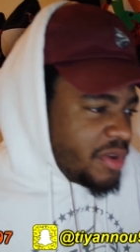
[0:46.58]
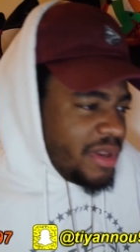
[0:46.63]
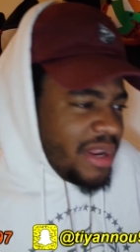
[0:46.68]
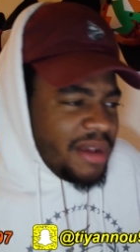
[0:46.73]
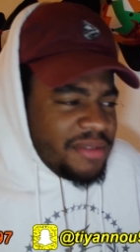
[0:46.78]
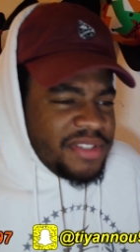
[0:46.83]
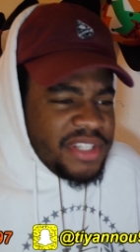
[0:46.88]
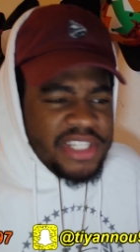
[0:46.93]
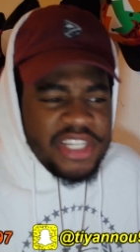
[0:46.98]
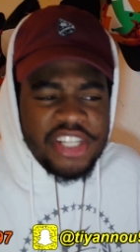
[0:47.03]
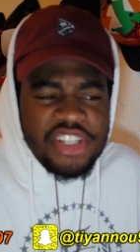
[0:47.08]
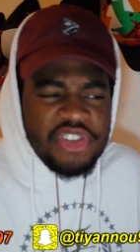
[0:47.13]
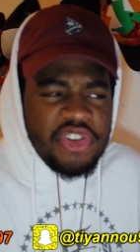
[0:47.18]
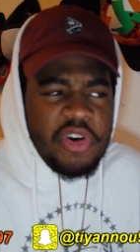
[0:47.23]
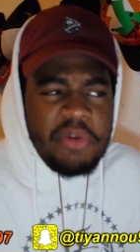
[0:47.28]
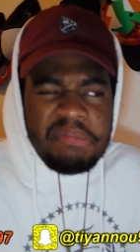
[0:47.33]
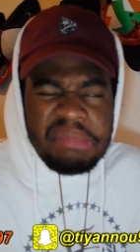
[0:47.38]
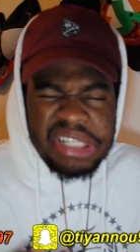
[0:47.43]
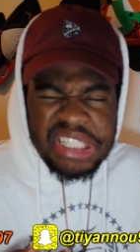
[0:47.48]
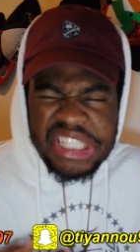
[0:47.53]
you know what I'm saying? There's
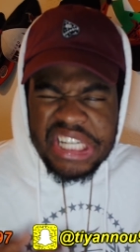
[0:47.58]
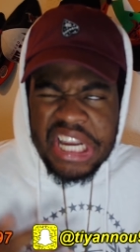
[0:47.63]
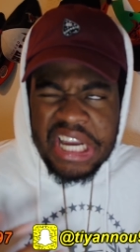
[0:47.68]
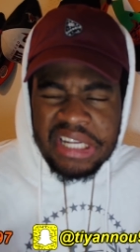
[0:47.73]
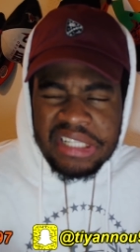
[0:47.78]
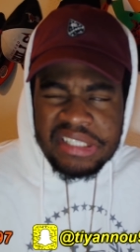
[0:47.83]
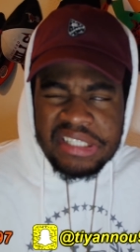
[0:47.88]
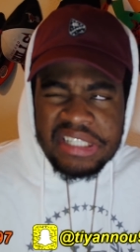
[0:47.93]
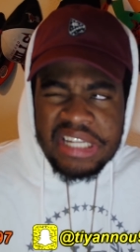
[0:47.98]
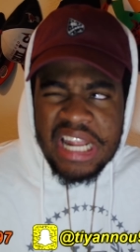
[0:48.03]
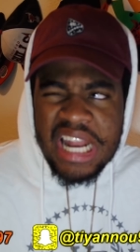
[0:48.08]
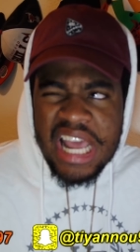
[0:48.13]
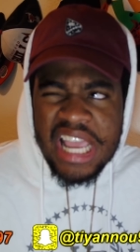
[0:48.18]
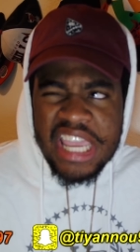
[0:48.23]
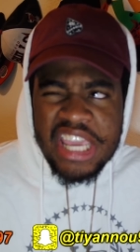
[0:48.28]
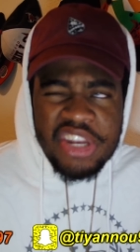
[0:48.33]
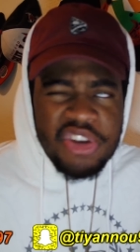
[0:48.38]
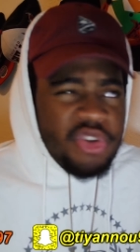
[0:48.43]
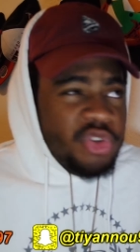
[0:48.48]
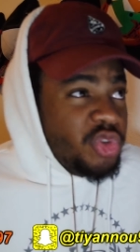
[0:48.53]
not much content that
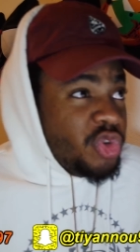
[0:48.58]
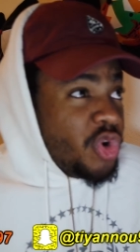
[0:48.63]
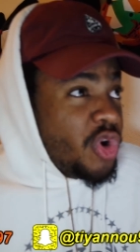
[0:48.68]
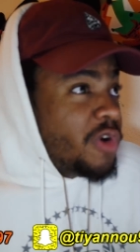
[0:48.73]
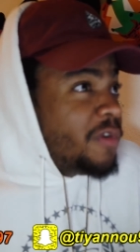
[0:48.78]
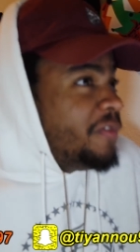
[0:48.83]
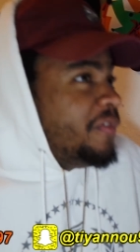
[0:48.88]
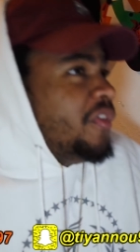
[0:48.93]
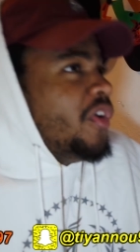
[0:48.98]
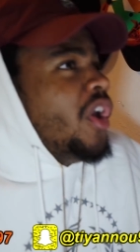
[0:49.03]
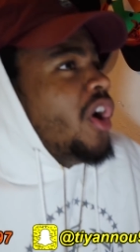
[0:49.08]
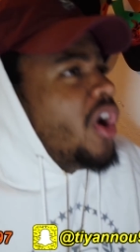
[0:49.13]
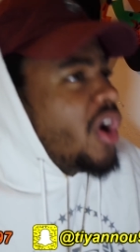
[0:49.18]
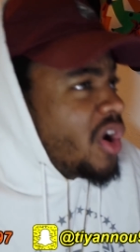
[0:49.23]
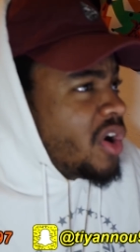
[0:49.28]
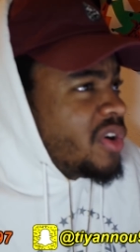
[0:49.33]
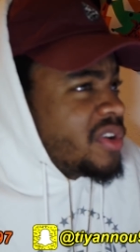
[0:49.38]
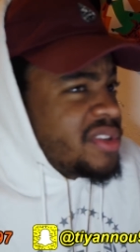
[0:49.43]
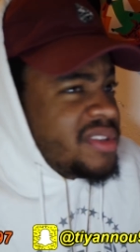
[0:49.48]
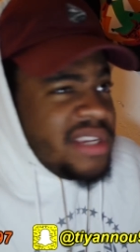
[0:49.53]
I can do to go
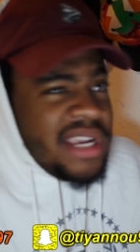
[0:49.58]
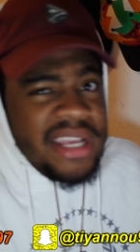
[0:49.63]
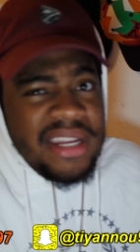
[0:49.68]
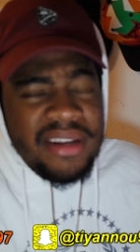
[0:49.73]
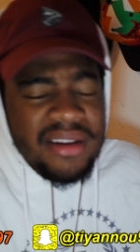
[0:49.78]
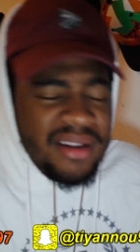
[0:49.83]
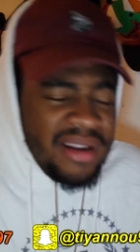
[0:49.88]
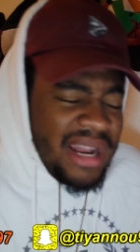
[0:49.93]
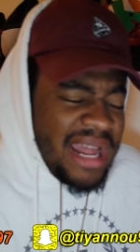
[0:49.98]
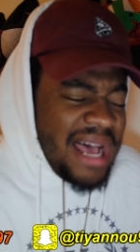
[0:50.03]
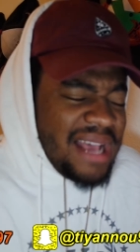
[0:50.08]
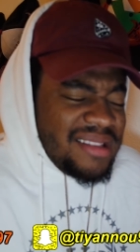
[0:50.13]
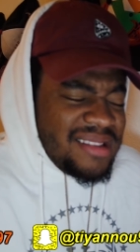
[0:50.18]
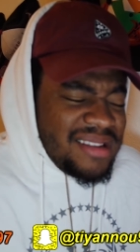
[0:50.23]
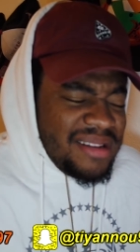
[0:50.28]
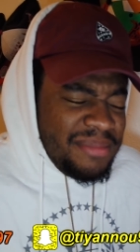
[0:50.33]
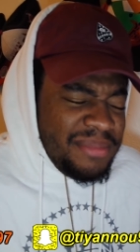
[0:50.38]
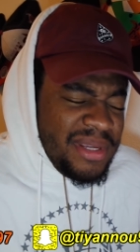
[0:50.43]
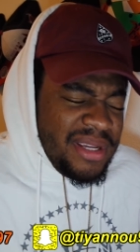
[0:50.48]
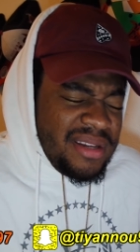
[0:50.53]
vlog outside in
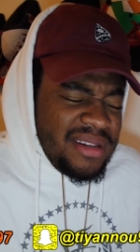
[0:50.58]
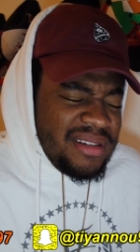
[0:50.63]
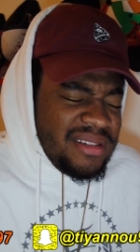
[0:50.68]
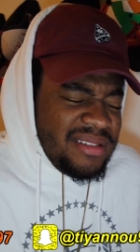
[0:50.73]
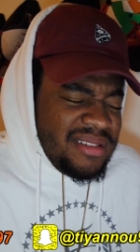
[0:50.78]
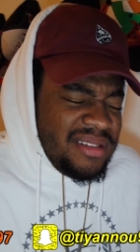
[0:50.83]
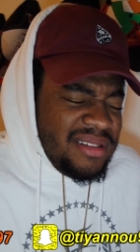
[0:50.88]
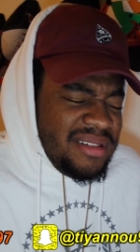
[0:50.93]
Alaska because